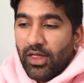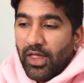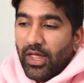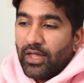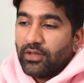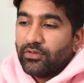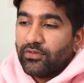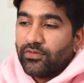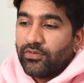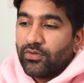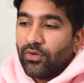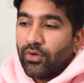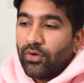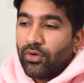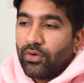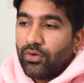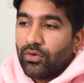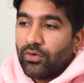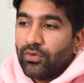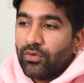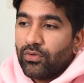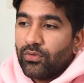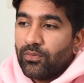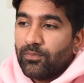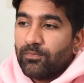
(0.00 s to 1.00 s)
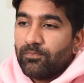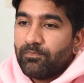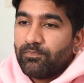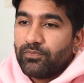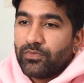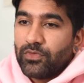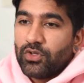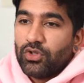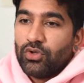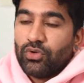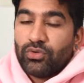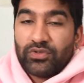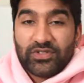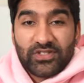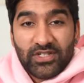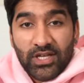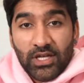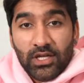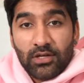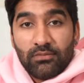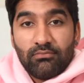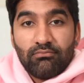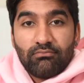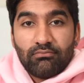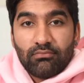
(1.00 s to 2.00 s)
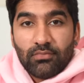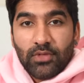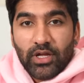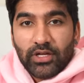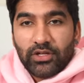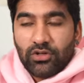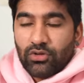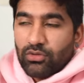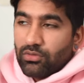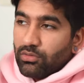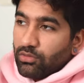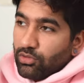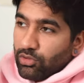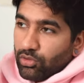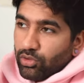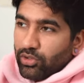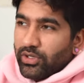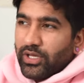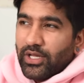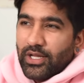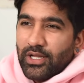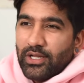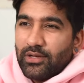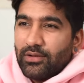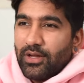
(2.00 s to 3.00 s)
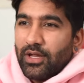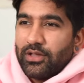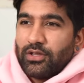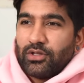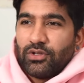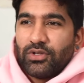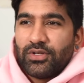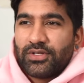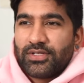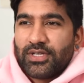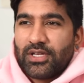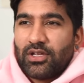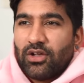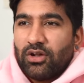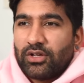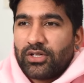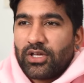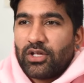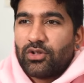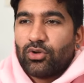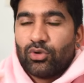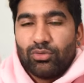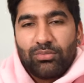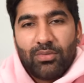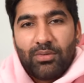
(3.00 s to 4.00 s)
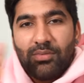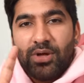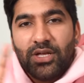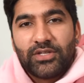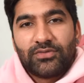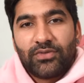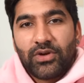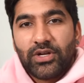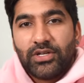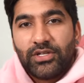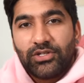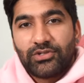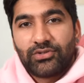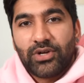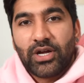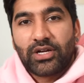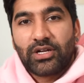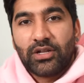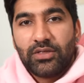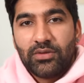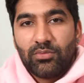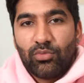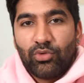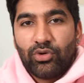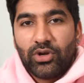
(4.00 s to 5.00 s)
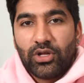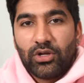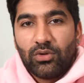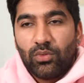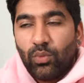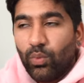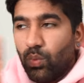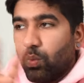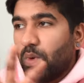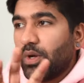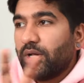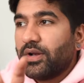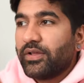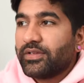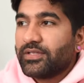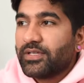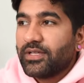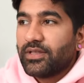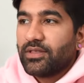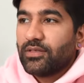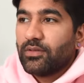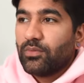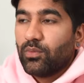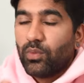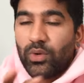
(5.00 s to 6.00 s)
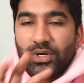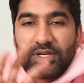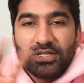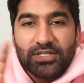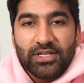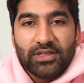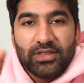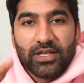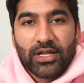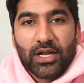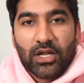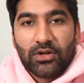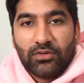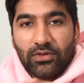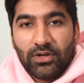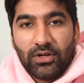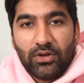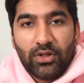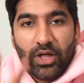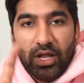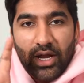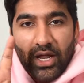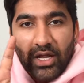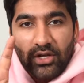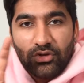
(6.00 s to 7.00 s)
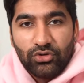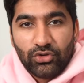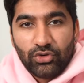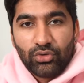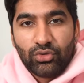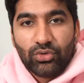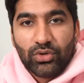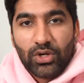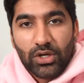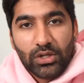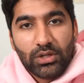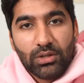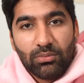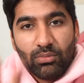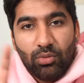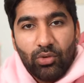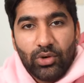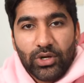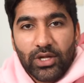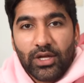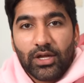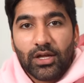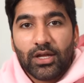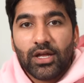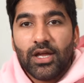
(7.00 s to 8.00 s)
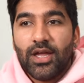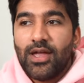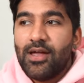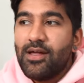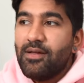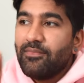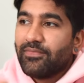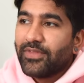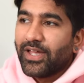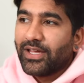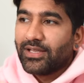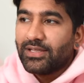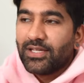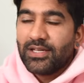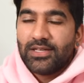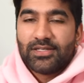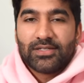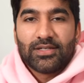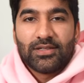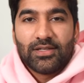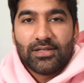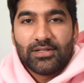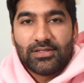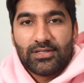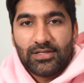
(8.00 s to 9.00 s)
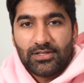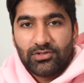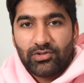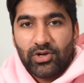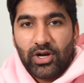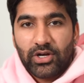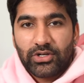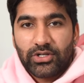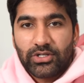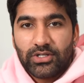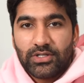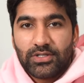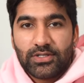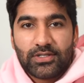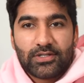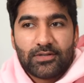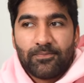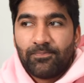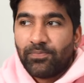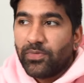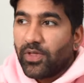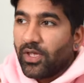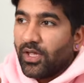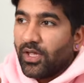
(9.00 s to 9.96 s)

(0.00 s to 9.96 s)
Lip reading: And so you see, like you look at it and then you see, okay, cool. My mind's very distracted in the morning. What is it that I do in the morning that leads to these distractions?